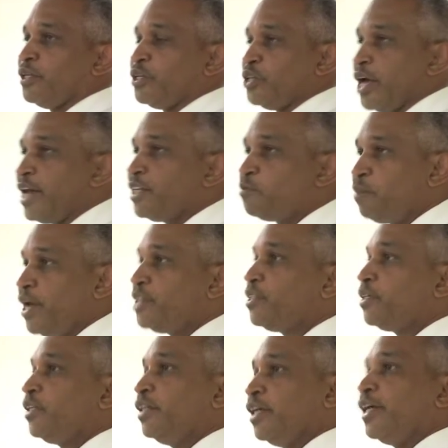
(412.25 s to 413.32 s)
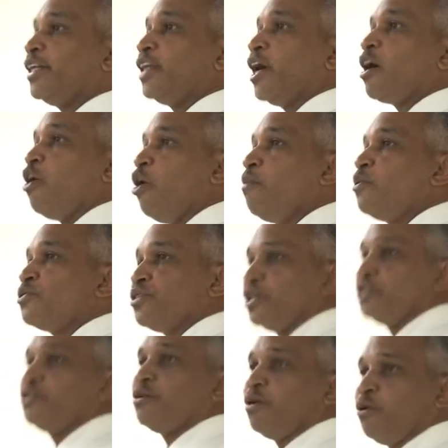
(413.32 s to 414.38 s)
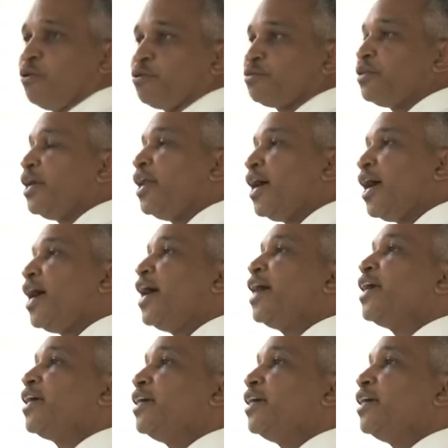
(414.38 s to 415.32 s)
That is basically like almost under oath that I